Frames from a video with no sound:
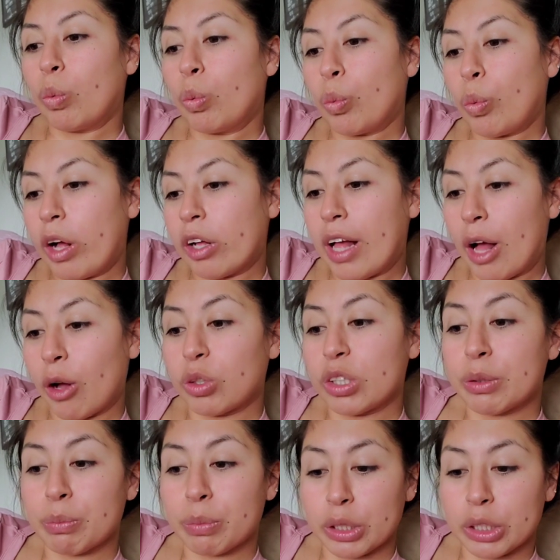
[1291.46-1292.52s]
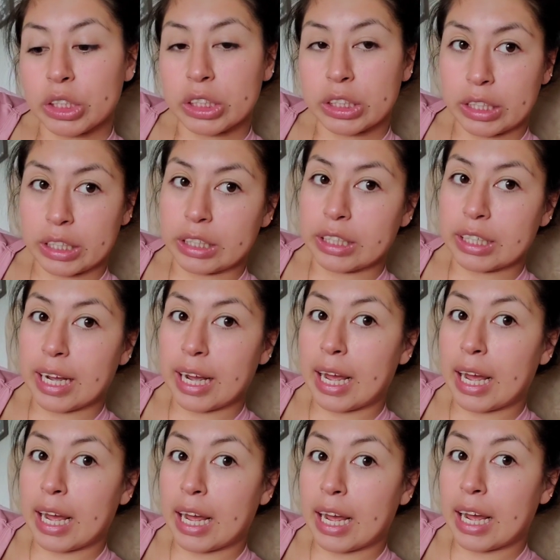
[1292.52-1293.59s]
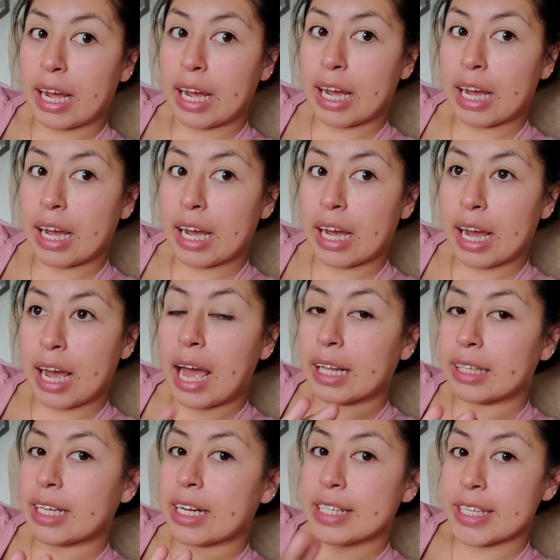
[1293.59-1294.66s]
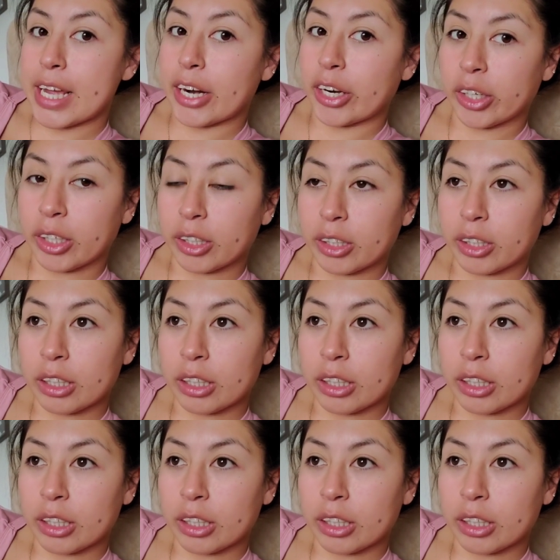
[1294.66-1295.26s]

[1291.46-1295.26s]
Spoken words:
while I was pushing, I did tear.